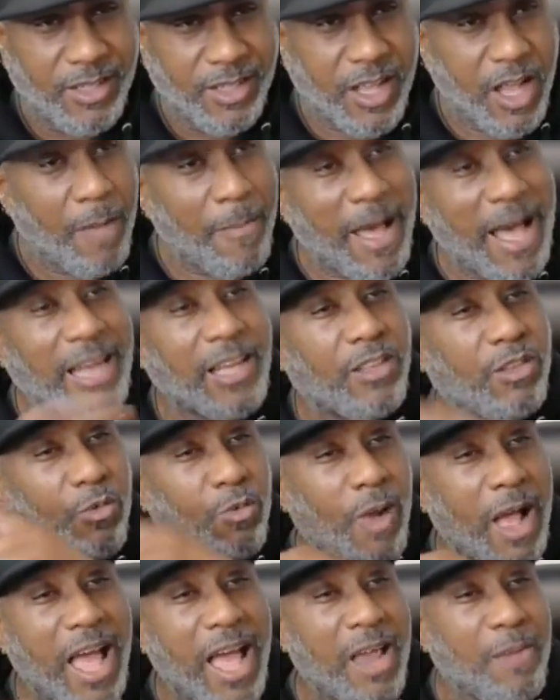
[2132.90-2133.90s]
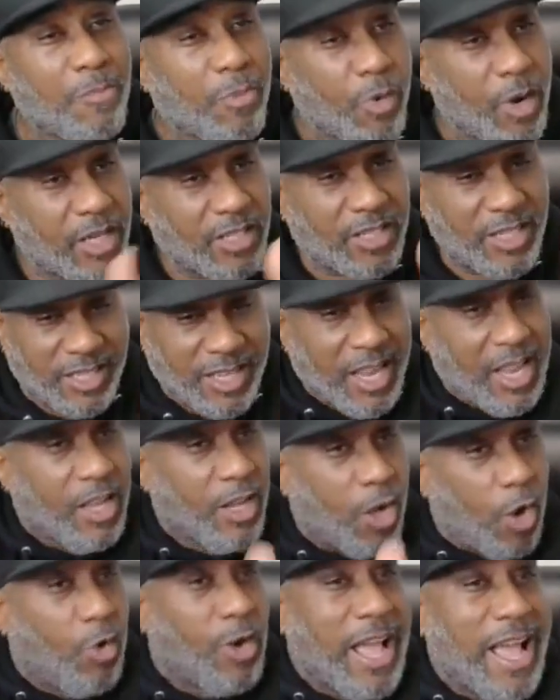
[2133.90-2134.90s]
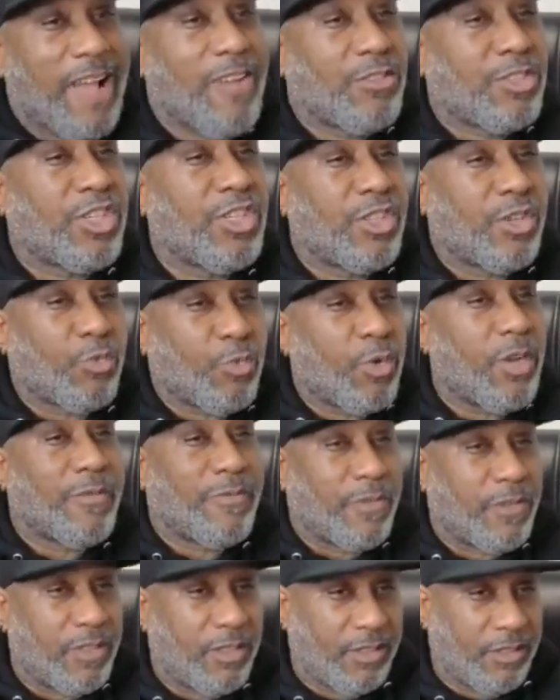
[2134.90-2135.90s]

come out of the wine press and go down to the river.